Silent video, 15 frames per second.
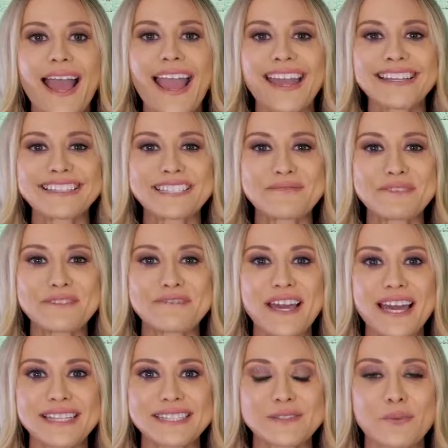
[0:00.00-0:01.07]
Hey TV
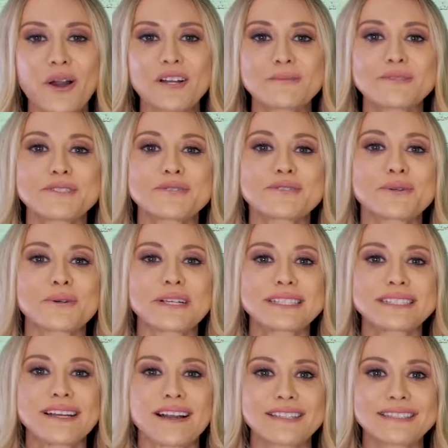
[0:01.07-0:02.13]
fans, welcome to Tori
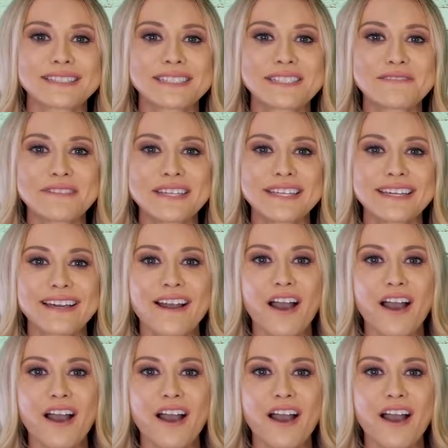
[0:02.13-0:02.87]
Talks TV.